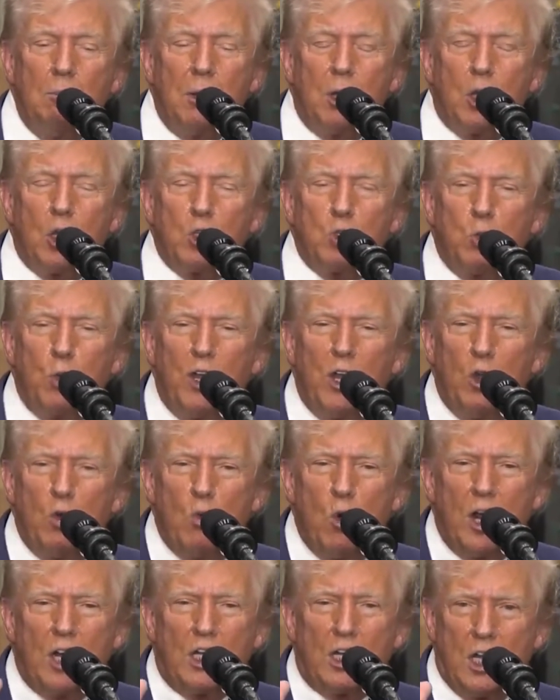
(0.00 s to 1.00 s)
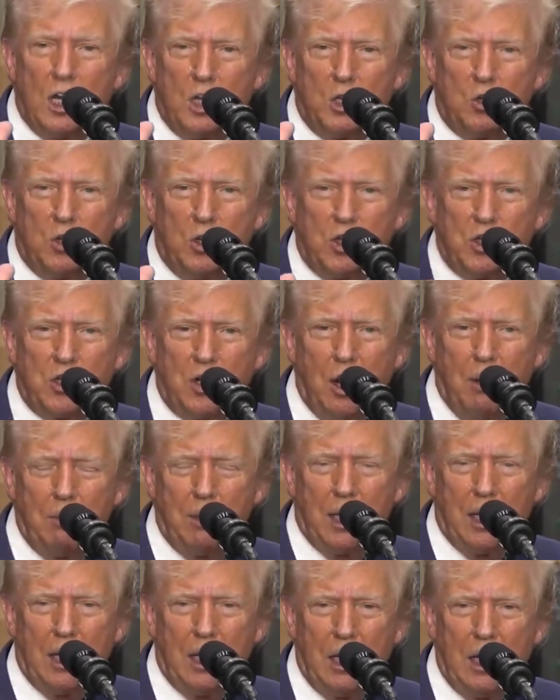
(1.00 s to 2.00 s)
because we don't want countries
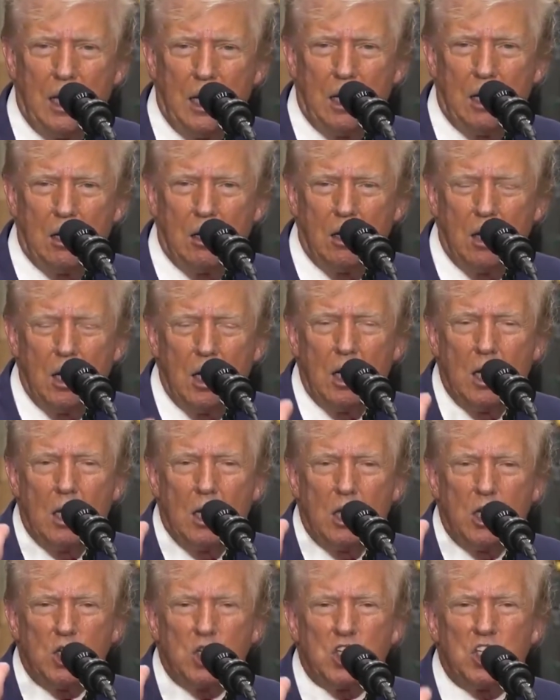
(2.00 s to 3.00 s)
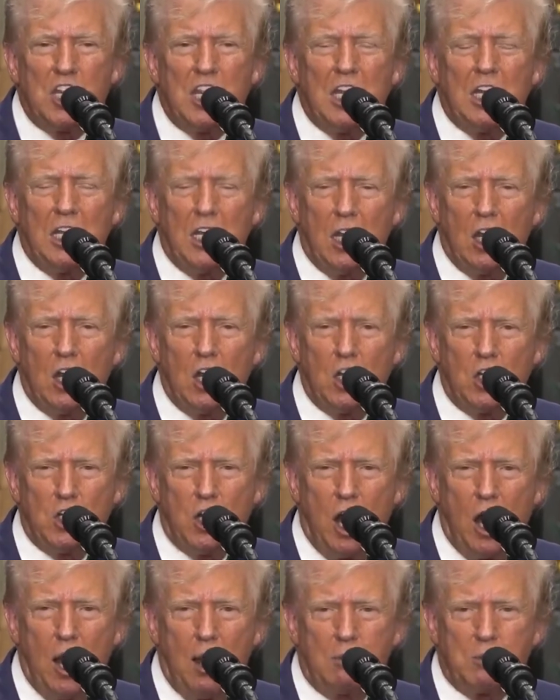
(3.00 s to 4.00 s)
coming in here, stealing our
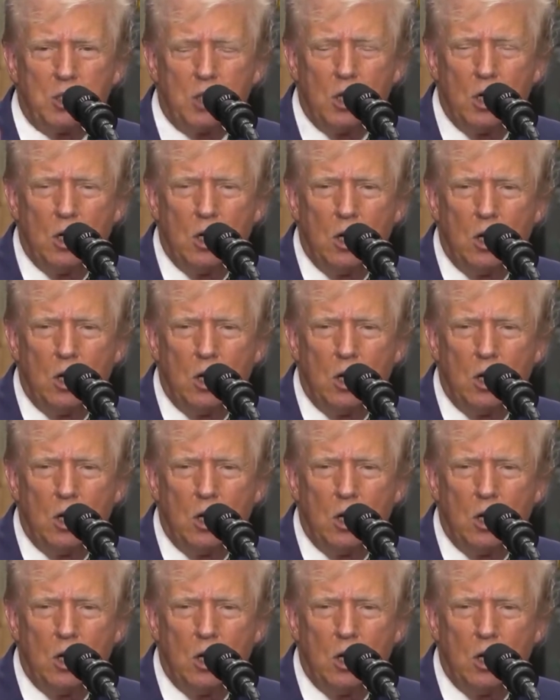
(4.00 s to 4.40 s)
jobs,